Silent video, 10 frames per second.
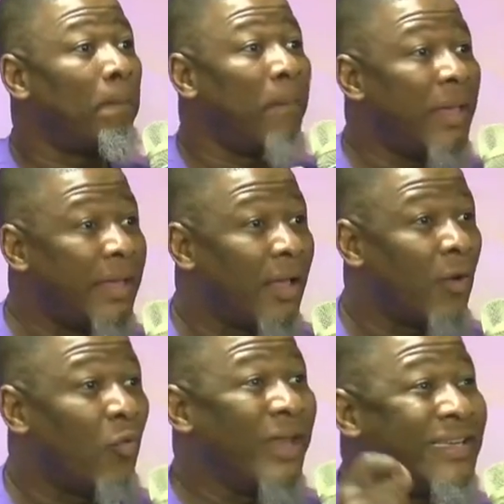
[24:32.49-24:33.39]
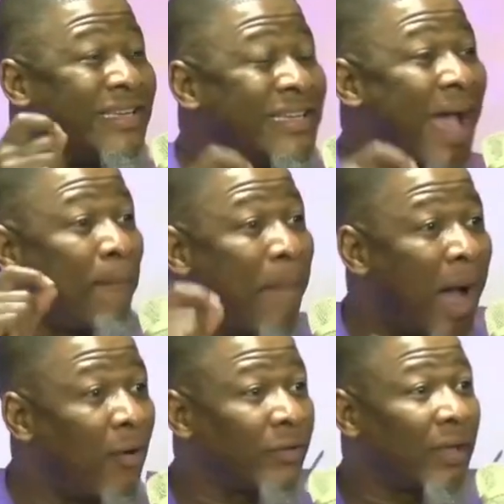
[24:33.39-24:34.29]
me with their
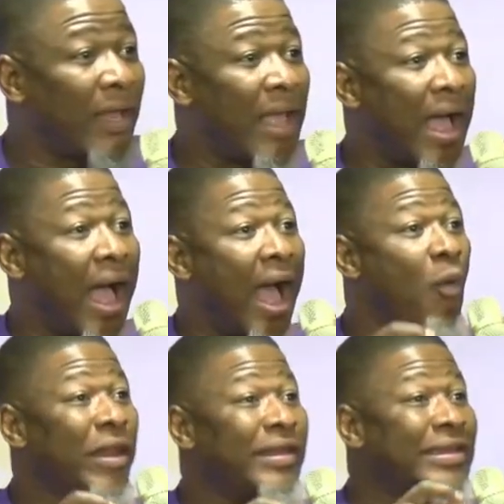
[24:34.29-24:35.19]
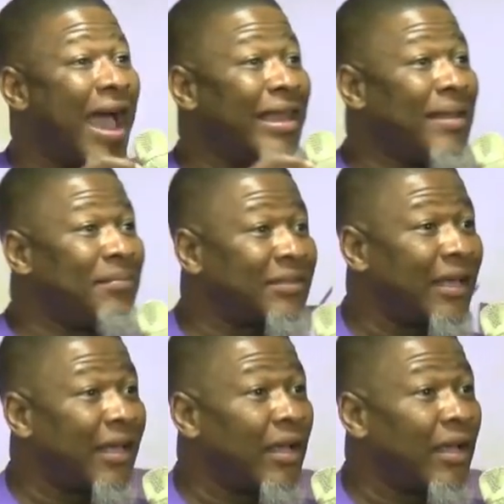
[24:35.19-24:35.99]
mouth and with their lips,